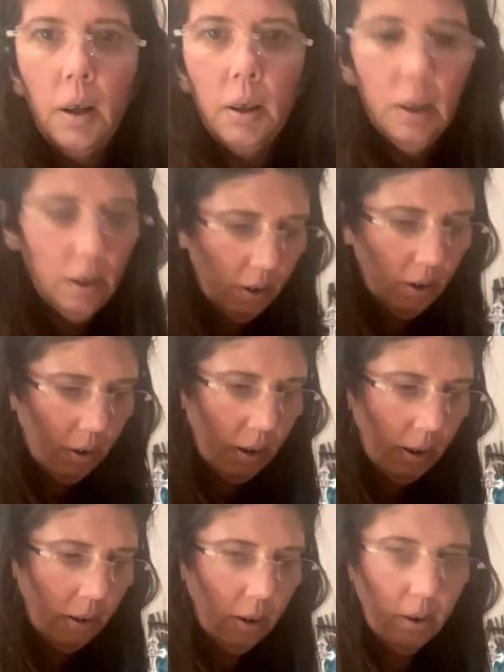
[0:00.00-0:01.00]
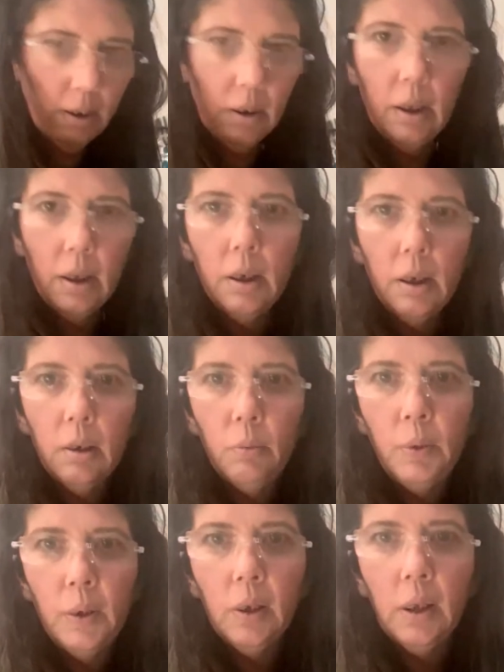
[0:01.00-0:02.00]
then they can
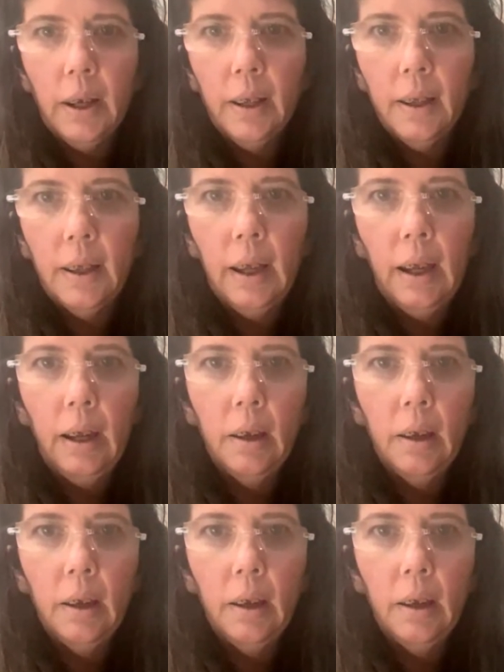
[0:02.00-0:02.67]
feel like they